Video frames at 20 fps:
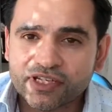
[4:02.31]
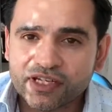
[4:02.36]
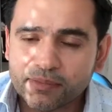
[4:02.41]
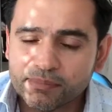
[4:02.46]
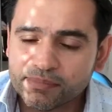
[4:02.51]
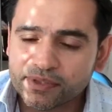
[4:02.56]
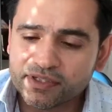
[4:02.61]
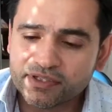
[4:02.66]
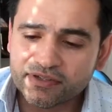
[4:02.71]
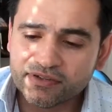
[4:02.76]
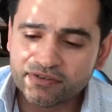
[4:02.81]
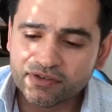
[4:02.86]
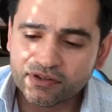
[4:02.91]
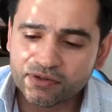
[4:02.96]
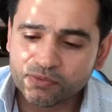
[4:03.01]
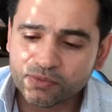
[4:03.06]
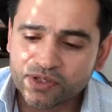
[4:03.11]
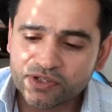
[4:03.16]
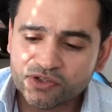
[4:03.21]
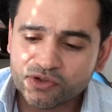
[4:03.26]
Now, bunions
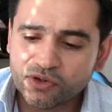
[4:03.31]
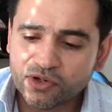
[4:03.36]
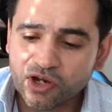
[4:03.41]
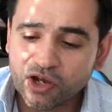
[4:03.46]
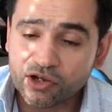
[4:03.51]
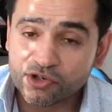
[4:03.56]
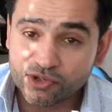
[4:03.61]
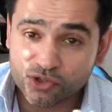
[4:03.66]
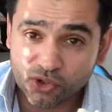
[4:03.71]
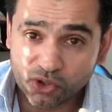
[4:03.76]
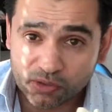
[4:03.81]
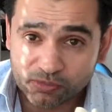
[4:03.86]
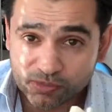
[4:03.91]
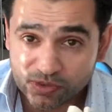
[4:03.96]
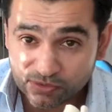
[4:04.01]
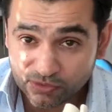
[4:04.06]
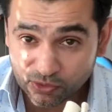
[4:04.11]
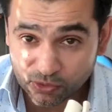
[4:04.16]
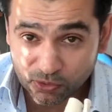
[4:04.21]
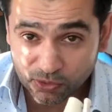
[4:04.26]
are when your large toe
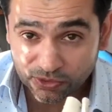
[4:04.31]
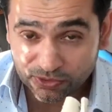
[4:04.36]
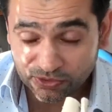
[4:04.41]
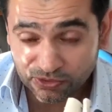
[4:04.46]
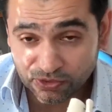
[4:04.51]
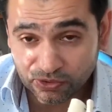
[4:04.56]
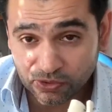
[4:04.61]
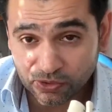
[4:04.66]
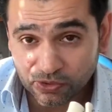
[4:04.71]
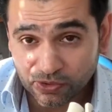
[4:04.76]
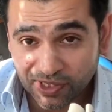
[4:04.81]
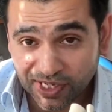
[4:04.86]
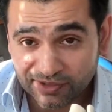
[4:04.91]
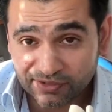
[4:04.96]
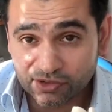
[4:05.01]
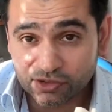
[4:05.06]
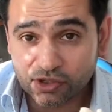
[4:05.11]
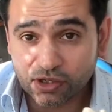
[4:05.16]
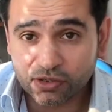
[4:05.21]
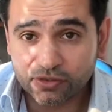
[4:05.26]
moves towards your
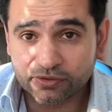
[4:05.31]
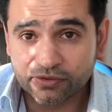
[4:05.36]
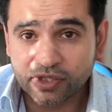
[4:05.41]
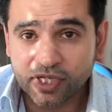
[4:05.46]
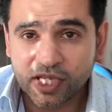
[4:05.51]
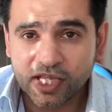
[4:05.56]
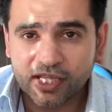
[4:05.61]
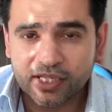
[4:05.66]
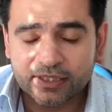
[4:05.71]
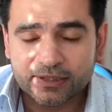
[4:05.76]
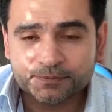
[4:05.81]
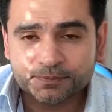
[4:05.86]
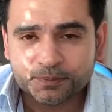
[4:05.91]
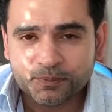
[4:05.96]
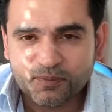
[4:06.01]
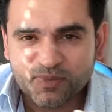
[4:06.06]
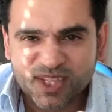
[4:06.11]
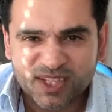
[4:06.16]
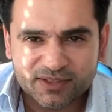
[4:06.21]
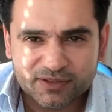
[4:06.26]
lesser toes.
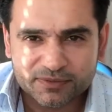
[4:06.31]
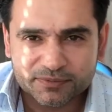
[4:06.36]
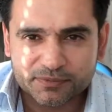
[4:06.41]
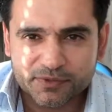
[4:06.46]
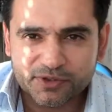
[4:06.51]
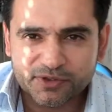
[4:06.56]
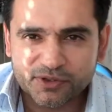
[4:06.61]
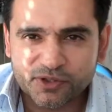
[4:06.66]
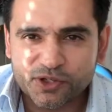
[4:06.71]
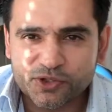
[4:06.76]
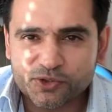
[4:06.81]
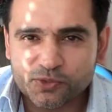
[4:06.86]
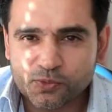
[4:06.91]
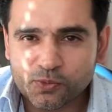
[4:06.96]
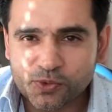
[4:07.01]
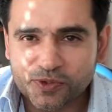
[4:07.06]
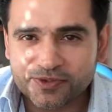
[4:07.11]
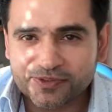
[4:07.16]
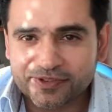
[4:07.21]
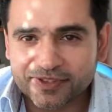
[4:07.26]
The surgeon
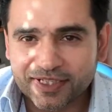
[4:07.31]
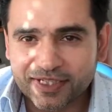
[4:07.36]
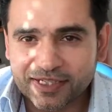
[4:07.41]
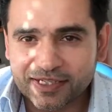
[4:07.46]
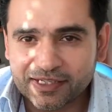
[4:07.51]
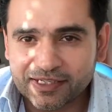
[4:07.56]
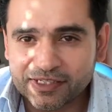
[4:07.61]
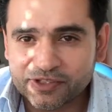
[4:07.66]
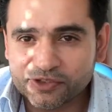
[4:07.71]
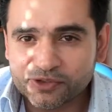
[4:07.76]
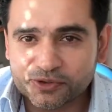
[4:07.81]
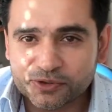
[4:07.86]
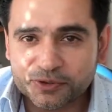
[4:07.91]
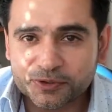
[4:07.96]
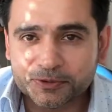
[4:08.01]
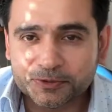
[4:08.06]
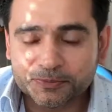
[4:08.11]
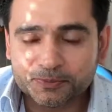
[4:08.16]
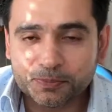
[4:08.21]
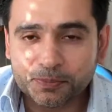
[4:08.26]
was a
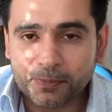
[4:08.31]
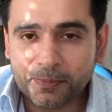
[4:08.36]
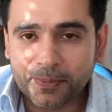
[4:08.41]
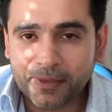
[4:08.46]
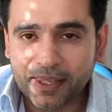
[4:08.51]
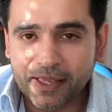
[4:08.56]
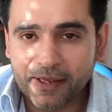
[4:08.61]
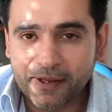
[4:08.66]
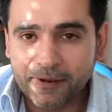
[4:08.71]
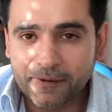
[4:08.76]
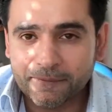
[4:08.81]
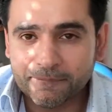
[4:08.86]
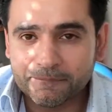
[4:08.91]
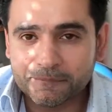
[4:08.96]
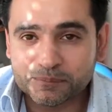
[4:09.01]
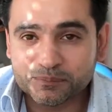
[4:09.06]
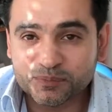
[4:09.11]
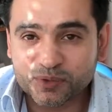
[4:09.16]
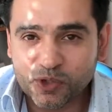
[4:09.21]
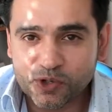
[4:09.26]
little
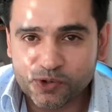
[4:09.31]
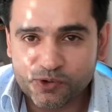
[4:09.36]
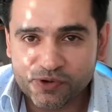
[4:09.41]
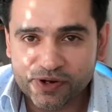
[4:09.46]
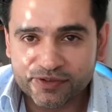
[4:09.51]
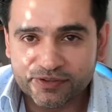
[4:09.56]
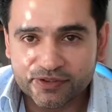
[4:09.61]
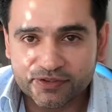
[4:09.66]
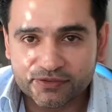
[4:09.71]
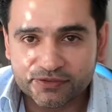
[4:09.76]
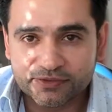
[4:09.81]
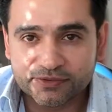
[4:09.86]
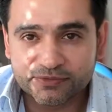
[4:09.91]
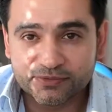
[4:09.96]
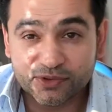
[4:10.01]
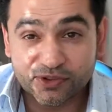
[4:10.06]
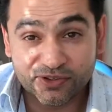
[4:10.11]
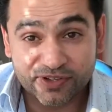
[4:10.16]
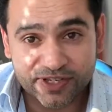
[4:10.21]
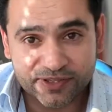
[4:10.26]
aggressive,
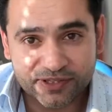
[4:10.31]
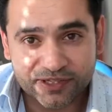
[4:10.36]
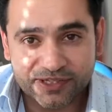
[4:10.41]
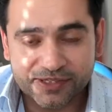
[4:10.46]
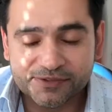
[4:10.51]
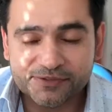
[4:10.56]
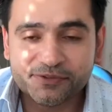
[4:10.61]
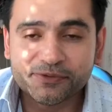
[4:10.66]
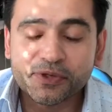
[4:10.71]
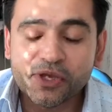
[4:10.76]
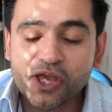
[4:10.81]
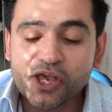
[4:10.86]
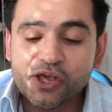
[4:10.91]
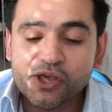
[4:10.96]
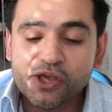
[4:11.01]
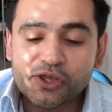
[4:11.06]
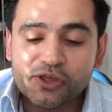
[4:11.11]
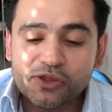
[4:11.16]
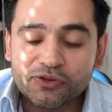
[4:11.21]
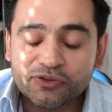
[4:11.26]
to say the least.
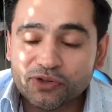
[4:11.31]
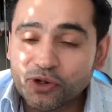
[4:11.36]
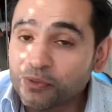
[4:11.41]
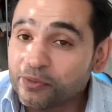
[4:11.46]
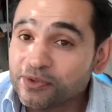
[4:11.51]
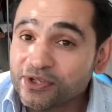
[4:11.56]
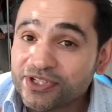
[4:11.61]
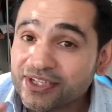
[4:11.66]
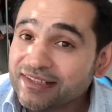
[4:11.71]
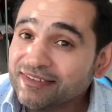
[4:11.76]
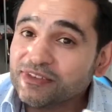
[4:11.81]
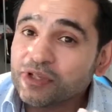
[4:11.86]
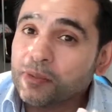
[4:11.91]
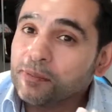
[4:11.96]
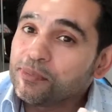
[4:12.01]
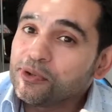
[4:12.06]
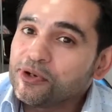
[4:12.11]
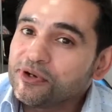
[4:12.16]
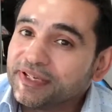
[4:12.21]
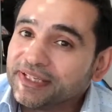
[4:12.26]
So she's
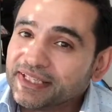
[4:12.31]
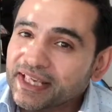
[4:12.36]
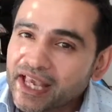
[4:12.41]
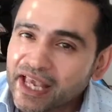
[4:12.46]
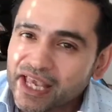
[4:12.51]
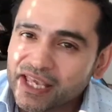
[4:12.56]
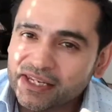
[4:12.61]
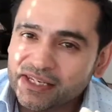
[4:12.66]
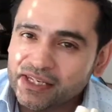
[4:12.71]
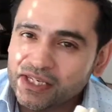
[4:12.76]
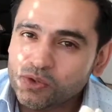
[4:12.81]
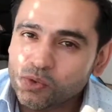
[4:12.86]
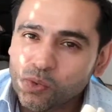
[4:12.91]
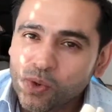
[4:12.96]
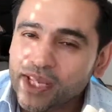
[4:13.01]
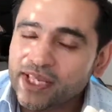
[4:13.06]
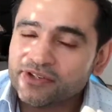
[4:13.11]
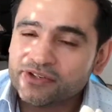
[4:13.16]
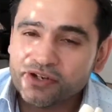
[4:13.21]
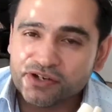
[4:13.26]
not putting any
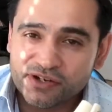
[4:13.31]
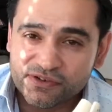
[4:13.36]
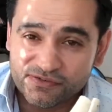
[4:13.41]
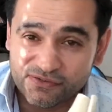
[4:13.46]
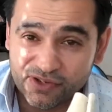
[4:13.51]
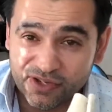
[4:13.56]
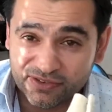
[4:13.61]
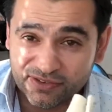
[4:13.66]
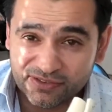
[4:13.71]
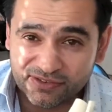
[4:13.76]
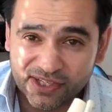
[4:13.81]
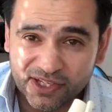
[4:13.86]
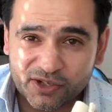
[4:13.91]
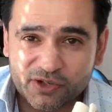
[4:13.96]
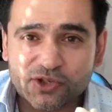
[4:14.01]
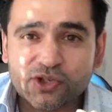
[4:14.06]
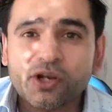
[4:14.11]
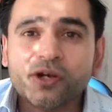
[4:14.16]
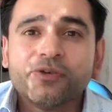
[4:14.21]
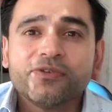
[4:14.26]
weight on her first and
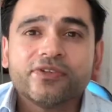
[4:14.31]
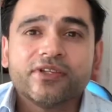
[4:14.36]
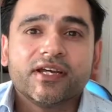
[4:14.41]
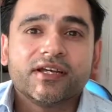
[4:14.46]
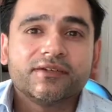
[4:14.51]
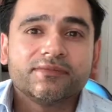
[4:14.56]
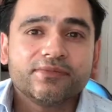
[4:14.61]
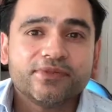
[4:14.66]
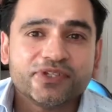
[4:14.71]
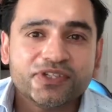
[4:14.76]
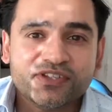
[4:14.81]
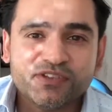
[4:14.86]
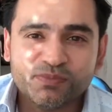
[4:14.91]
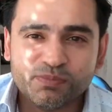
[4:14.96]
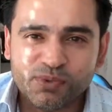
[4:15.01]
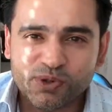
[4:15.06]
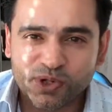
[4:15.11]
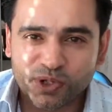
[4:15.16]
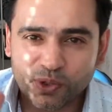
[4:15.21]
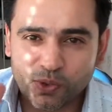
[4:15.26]
second toes now. She's
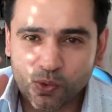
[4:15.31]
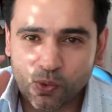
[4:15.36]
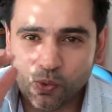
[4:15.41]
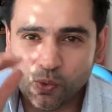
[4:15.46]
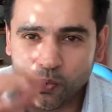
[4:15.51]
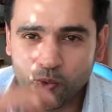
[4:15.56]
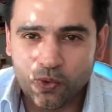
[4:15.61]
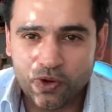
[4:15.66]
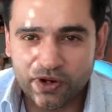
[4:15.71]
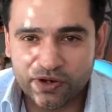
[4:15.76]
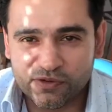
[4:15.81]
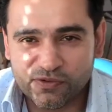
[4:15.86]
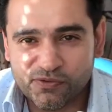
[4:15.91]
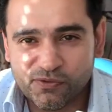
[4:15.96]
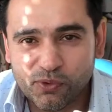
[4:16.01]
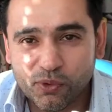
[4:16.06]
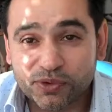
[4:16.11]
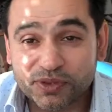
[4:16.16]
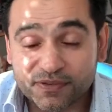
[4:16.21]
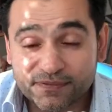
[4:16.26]
putting it all on the
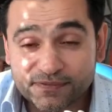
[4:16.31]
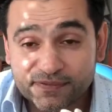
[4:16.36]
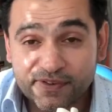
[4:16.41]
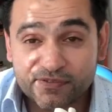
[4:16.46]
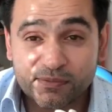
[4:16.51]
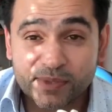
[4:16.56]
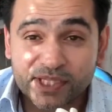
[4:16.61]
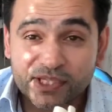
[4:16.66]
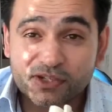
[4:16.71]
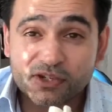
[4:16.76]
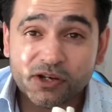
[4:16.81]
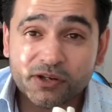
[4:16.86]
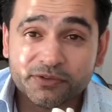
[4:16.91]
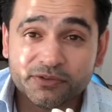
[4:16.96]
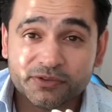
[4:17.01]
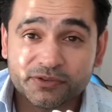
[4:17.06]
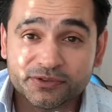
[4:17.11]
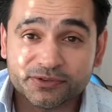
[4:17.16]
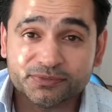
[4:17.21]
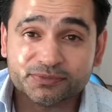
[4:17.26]
fourth and fifth
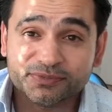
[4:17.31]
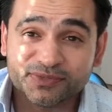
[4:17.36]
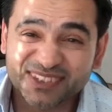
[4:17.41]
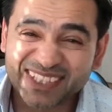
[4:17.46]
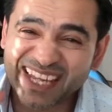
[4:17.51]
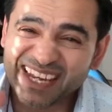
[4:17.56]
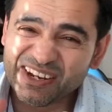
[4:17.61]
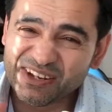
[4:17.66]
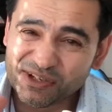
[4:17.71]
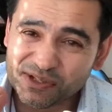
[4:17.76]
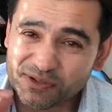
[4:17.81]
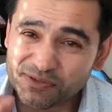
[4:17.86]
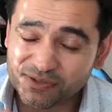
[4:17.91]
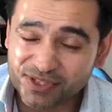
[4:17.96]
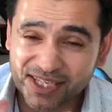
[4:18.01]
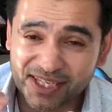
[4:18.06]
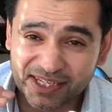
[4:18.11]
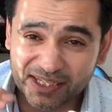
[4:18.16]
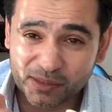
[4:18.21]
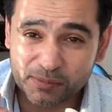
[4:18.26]
metatarsals. That nerve's
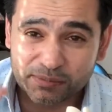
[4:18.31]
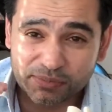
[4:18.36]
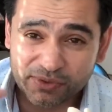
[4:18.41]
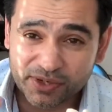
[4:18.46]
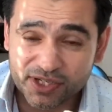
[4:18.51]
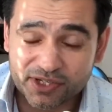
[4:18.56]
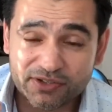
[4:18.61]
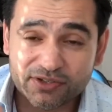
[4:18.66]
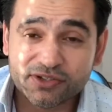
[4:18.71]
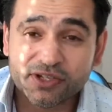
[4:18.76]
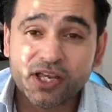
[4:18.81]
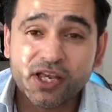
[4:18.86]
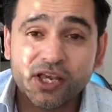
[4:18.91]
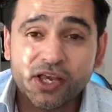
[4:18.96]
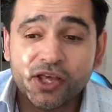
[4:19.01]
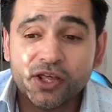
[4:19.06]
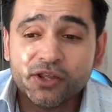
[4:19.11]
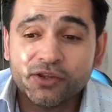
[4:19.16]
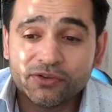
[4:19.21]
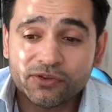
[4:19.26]
getting impinged.
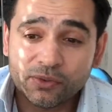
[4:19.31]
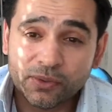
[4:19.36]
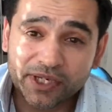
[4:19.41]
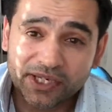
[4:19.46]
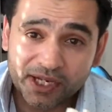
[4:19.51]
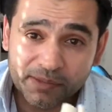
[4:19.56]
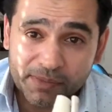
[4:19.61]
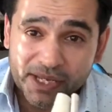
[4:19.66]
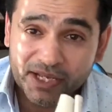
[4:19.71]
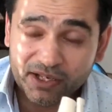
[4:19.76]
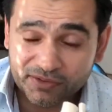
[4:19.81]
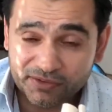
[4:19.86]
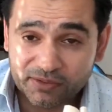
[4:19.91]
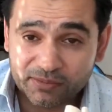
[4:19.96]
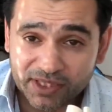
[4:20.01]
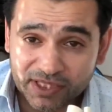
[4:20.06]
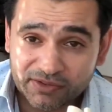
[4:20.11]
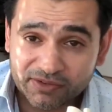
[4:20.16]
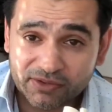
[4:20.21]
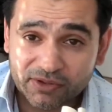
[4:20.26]
So we're going to make her some
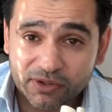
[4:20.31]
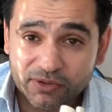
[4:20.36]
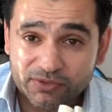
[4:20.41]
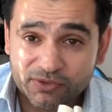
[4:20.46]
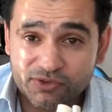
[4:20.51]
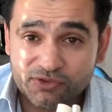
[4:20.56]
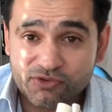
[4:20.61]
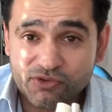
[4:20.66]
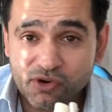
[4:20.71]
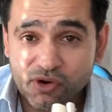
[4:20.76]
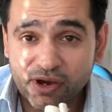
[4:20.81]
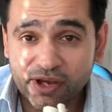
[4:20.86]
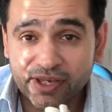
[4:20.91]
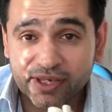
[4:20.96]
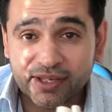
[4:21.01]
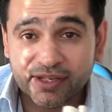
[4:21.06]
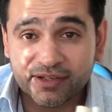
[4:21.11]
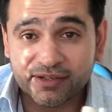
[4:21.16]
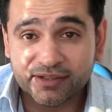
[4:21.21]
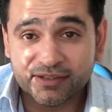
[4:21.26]
insoles to try
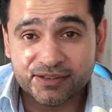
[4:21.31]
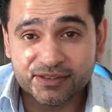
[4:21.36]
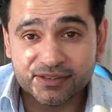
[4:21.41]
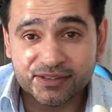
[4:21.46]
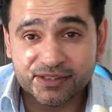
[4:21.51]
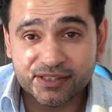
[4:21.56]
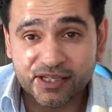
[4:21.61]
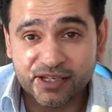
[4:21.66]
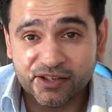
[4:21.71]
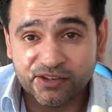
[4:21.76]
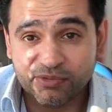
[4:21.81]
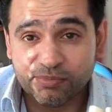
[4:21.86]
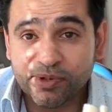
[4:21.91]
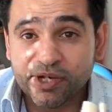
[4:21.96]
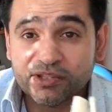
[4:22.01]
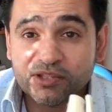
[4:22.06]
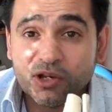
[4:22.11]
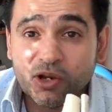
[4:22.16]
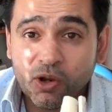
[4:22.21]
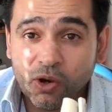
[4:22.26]
and
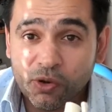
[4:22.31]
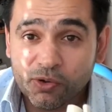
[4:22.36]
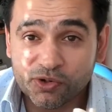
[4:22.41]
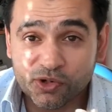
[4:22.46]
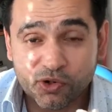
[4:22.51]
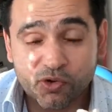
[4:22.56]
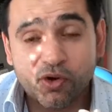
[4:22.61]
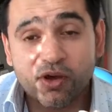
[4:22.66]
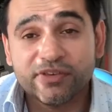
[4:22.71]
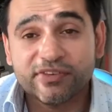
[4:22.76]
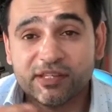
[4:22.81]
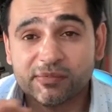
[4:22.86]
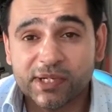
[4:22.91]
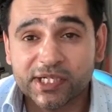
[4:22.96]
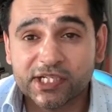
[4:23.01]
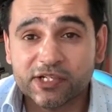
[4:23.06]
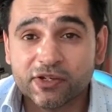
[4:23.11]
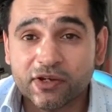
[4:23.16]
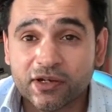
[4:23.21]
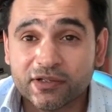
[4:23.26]
spread the load across the
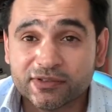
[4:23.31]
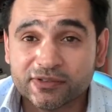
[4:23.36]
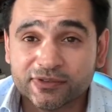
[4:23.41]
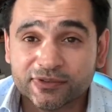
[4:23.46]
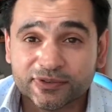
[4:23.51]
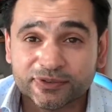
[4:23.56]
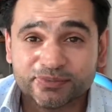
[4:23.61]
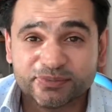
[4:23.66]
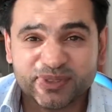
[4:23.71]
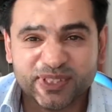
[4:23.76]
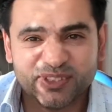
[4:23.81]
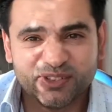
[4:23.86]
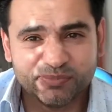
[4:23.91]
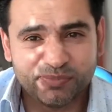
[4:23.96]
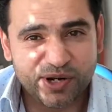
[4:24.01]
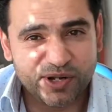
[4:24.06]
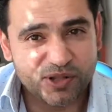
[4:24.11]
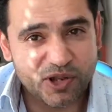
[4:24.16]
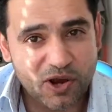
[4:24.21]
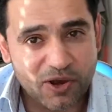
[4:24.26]
metatarsals and
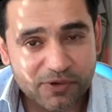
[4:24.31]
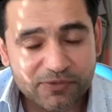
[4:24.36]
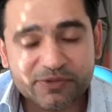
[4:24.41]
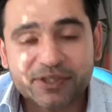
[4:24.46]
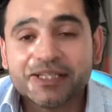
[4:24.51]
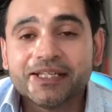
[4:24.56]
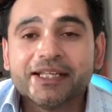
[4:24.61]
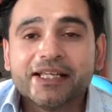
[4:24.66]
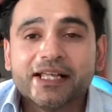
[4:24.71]
spread the love.